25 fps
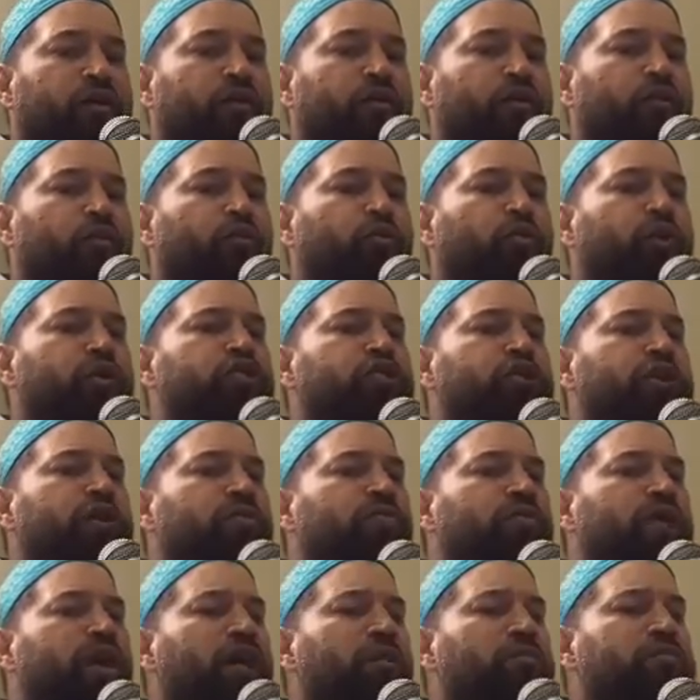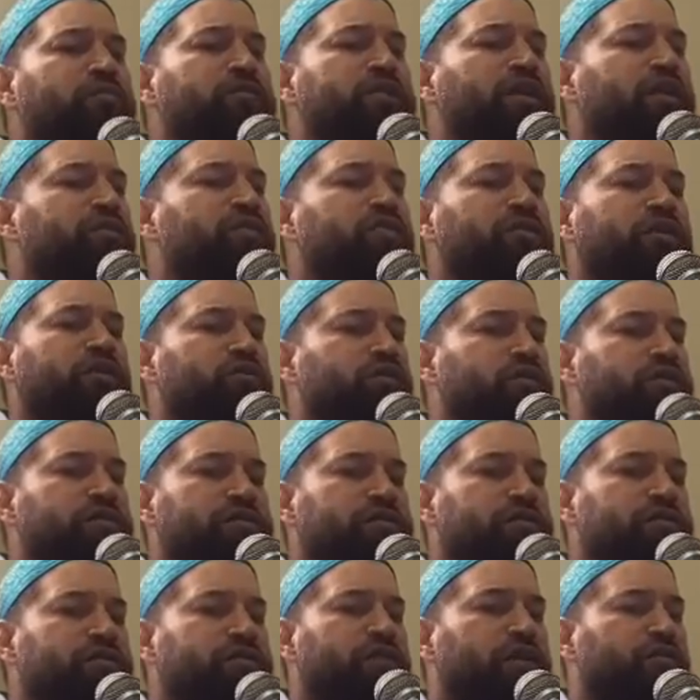Which Imam said such
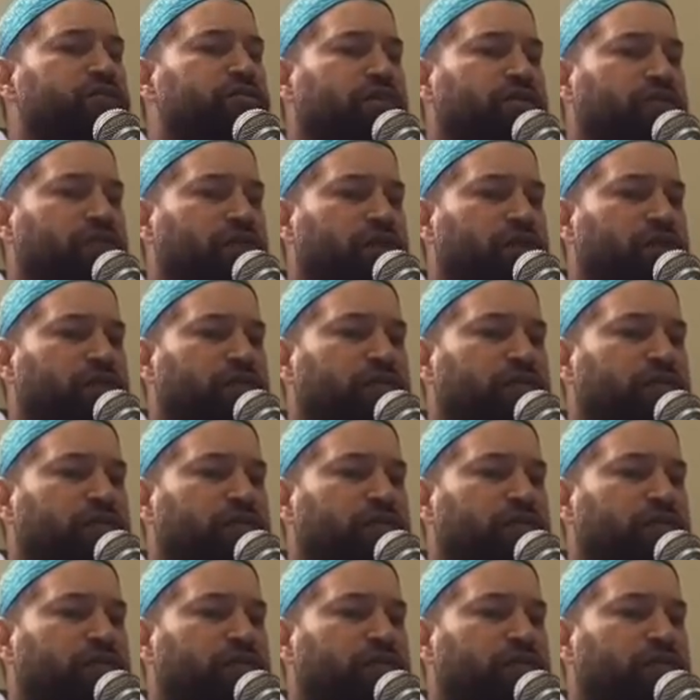a thing?